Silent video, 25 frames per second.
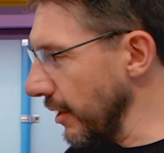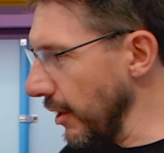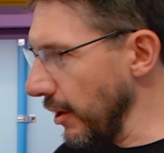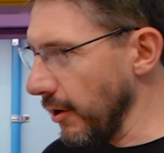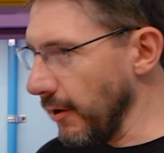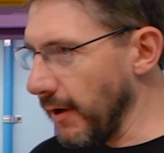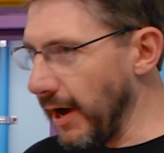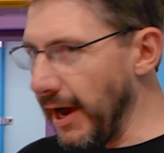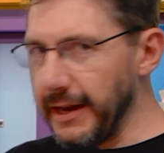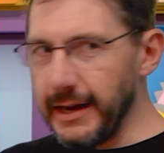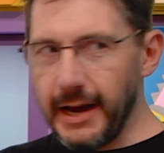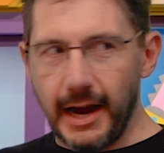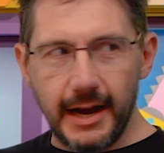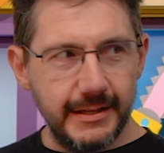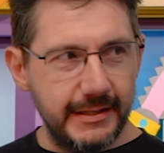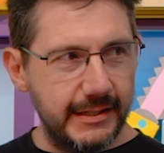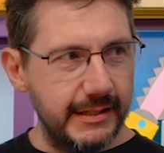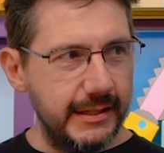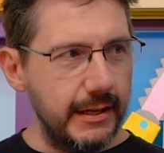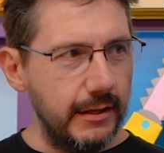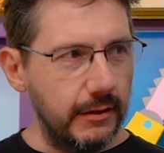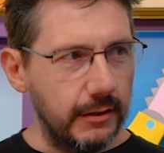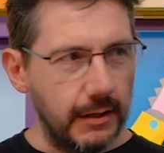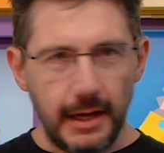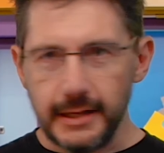go, I, I
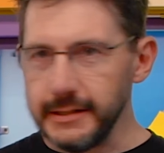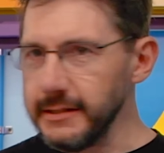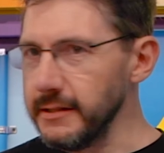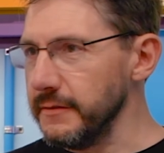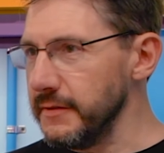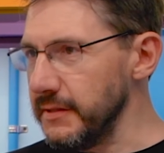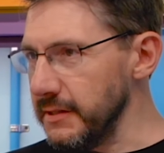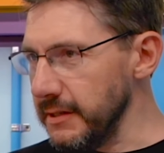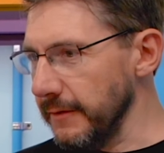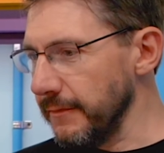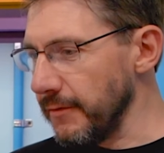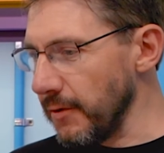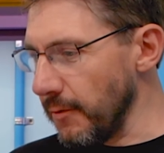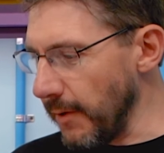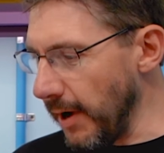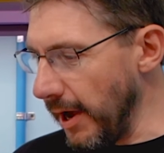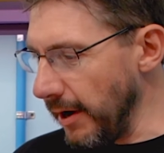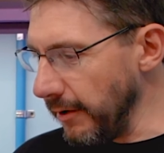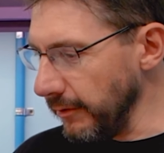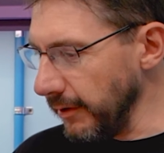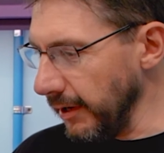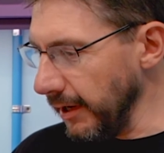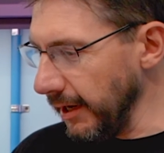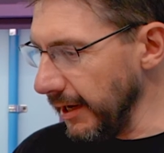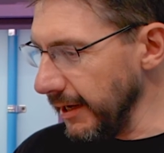see lots of stuff
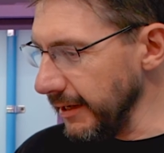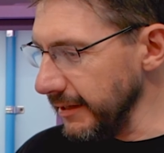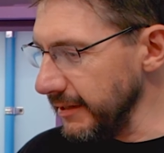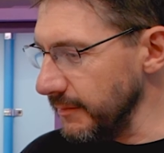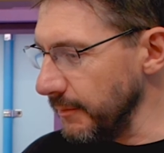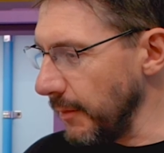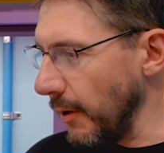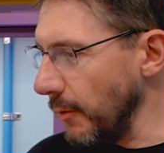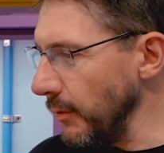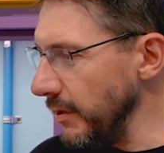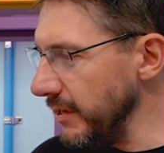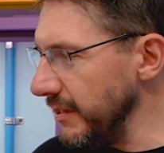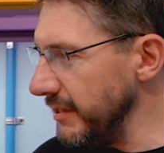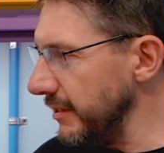around us, but we